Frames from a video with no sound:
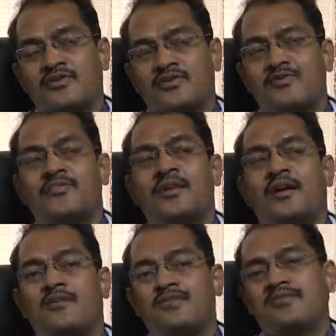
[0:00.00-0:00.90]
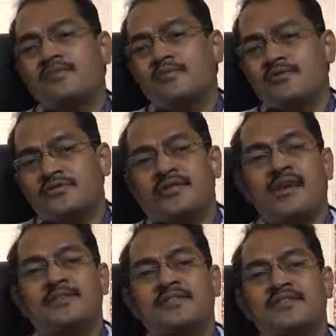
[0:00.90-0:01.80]
process, of which the most
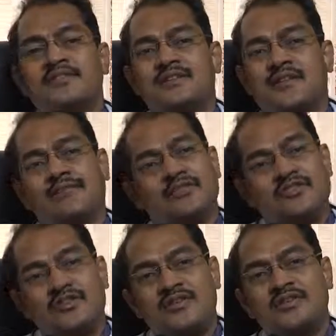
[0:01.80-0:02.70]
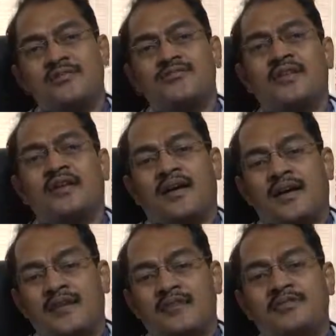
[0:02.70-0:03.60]
time tested, efficient,
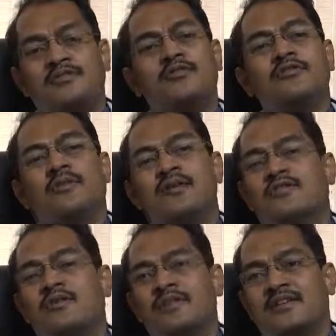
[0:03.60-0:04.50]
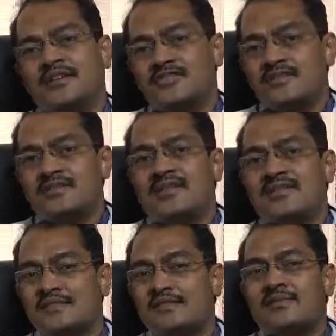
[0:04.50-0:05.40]
and without many complications
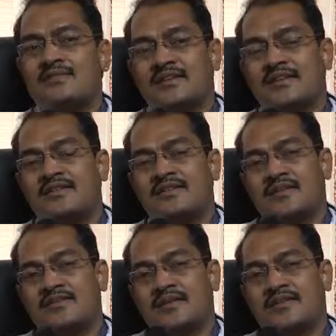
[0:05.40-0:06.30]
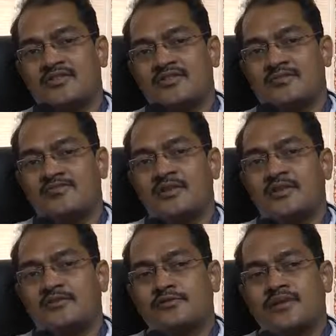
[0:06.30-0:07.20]
is the one with the kidney transplantation.
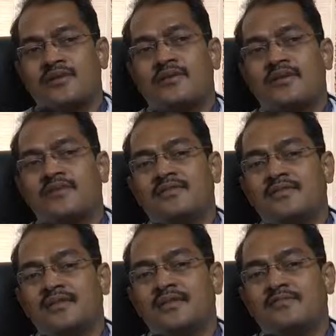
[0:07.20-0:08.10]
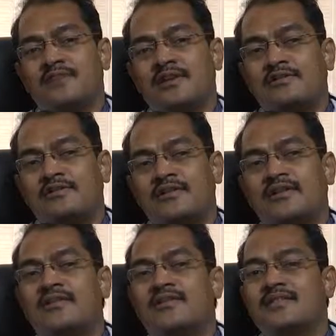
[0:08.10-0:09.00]
So anybody with a kidney failure
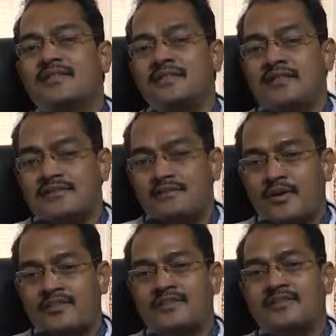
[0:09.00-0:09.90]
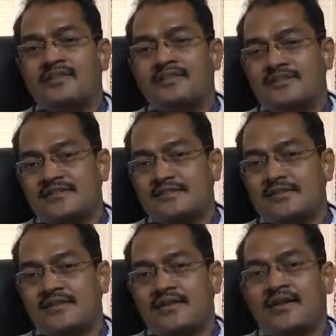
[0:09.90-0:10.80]
need not really get bothered or get
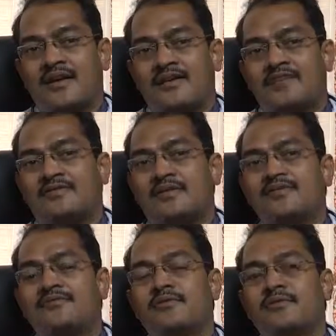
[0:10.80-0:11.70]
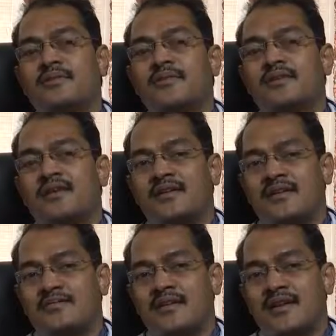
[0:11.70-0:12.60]
troubled, and there is a wonderful program called
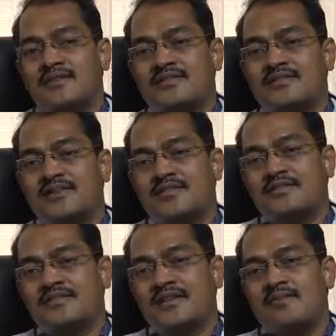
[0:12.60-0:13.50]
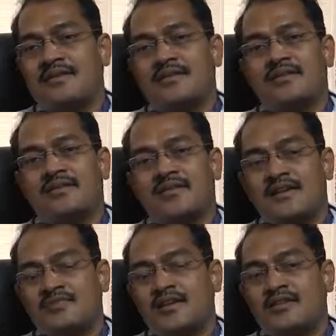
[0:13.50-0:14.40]
hemodialysis and CAPD and
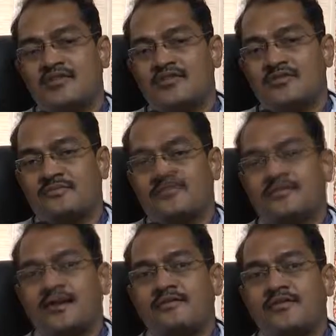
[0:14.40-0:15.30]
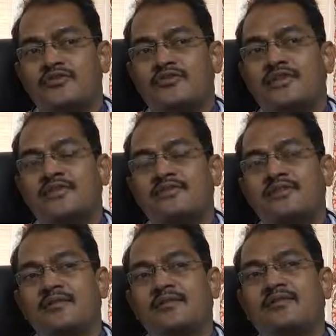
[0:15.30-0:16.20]
transplantation. So unfortunately,
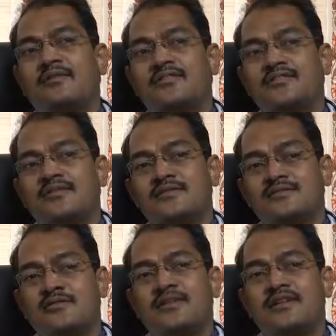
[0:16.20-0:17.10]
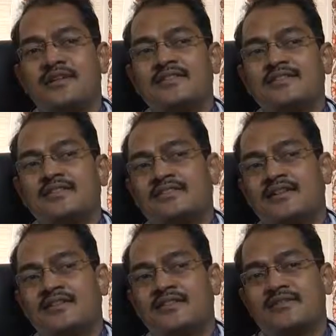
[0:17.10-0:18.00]
we have been watching so many youngsters
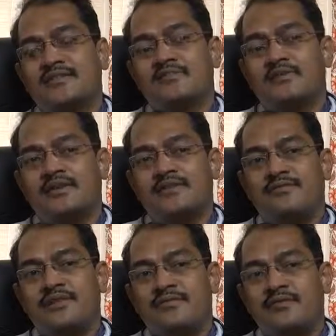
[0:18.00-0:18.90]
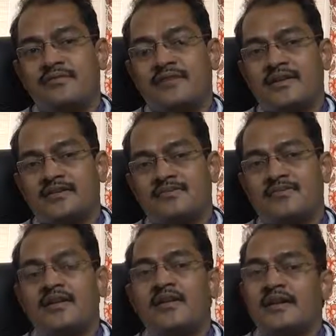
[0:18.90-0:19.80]
are getting into kidney failure nowadays.
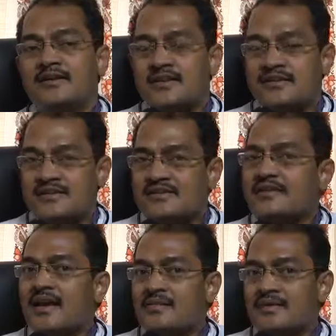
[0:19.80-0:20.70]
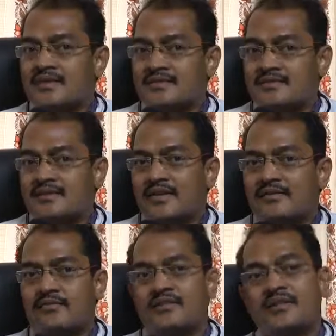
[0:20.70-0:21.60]
It's not just the diabetes.
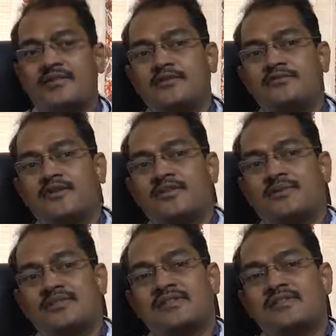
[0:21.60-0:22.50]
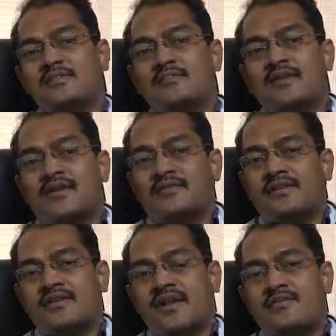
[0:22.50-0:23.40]
Around 30 to 40% of them are
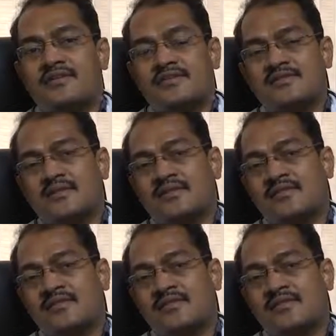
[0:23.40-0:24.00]
having a diabetes.